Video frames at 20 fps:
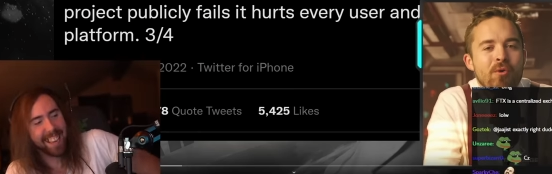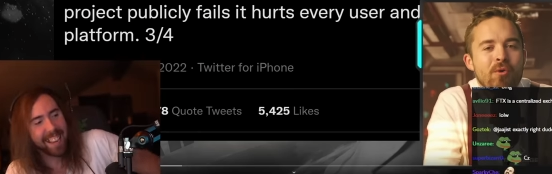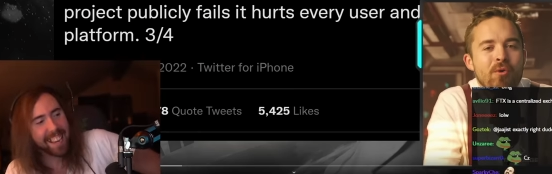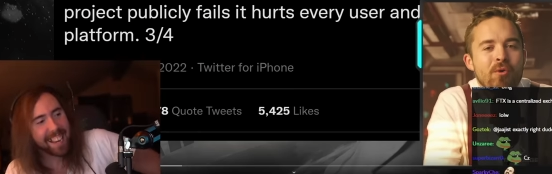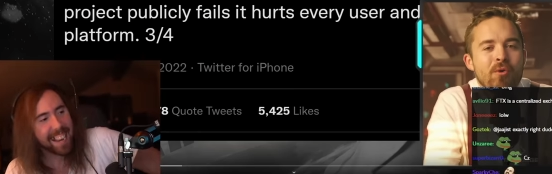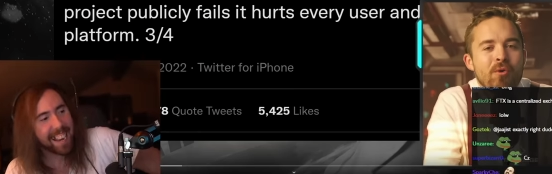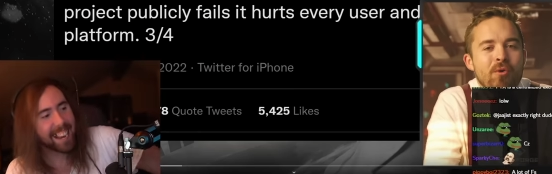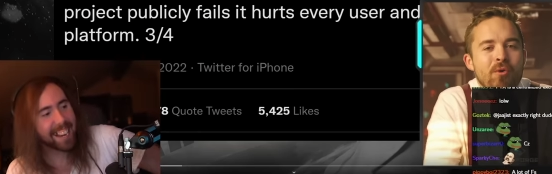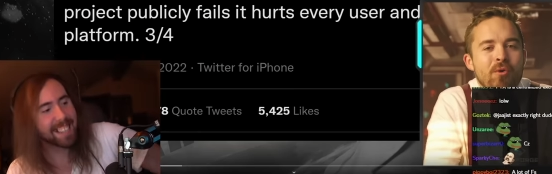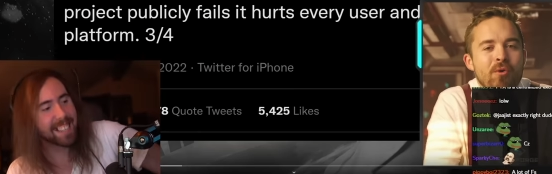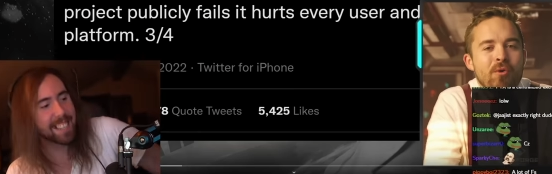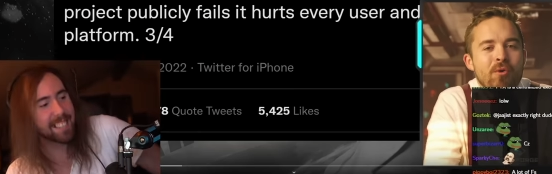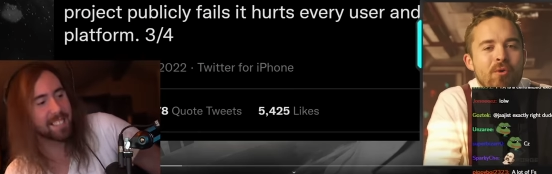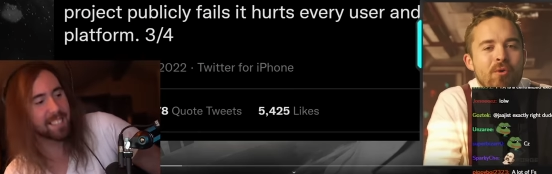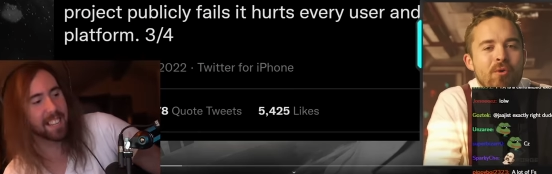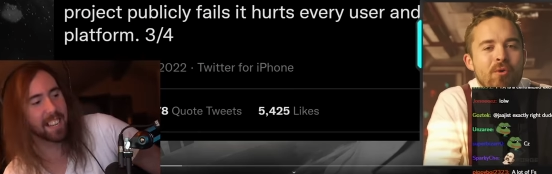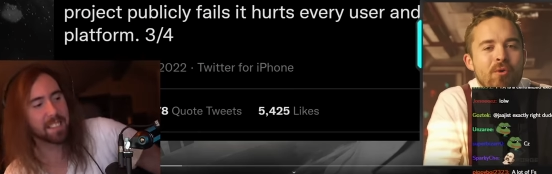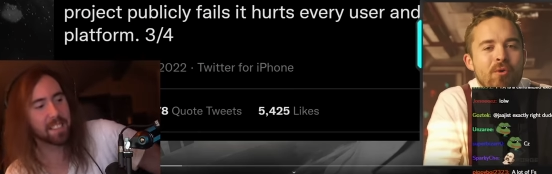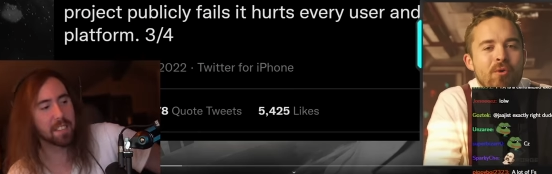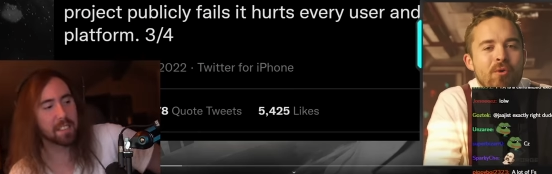Speaker 1: he just says
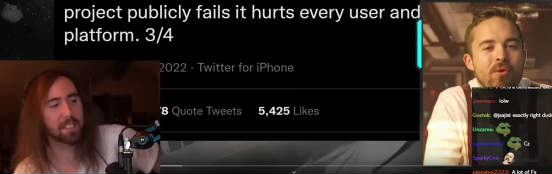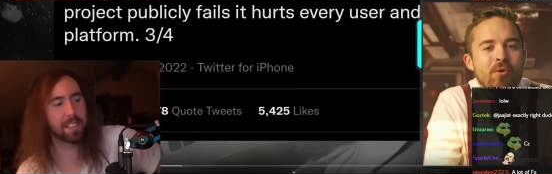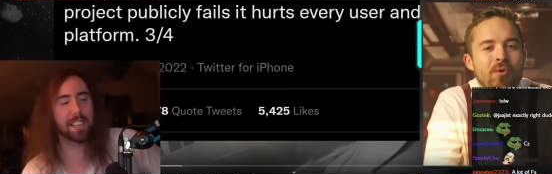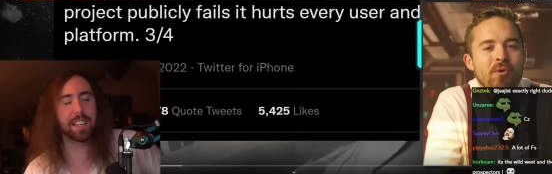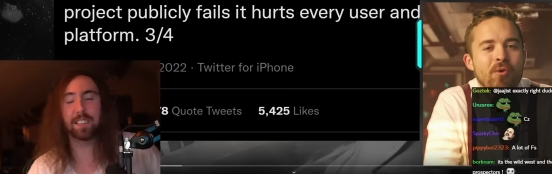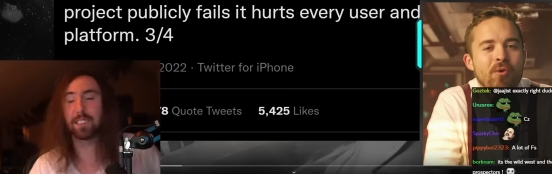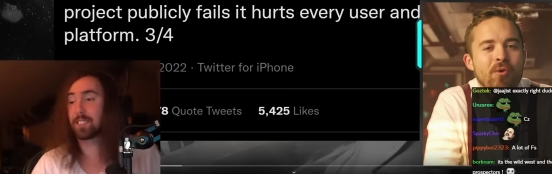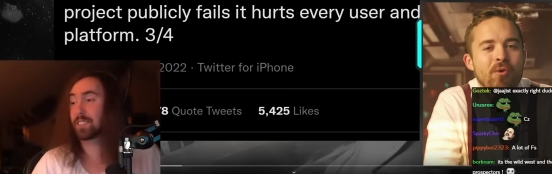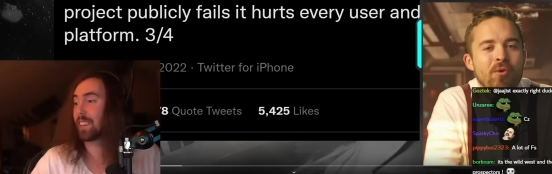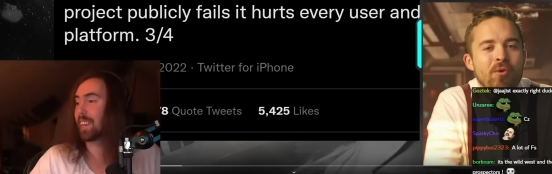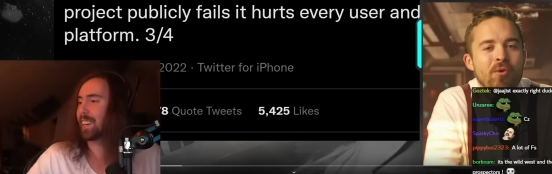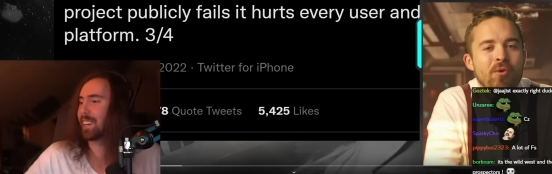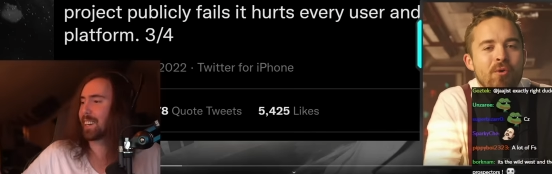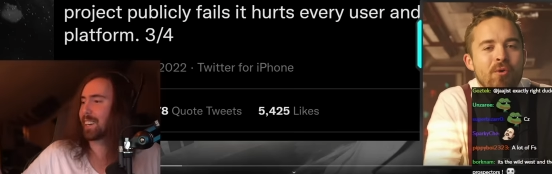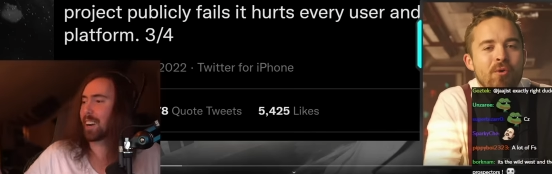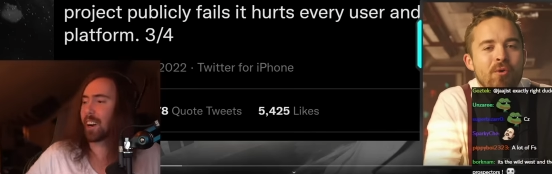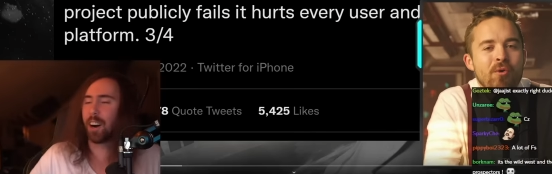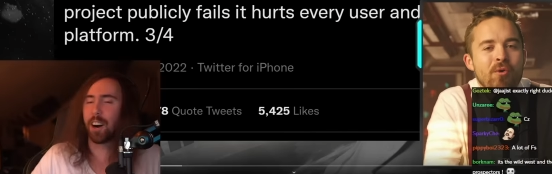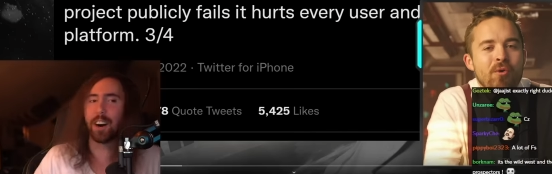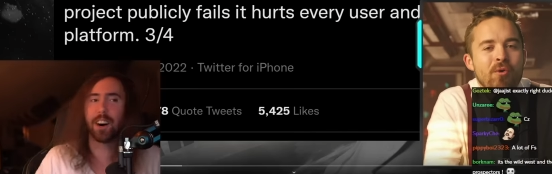he's going to sell it
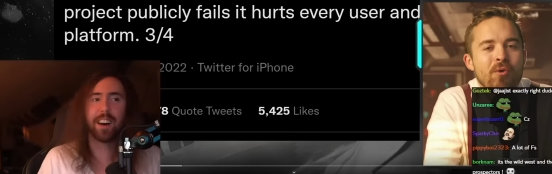all,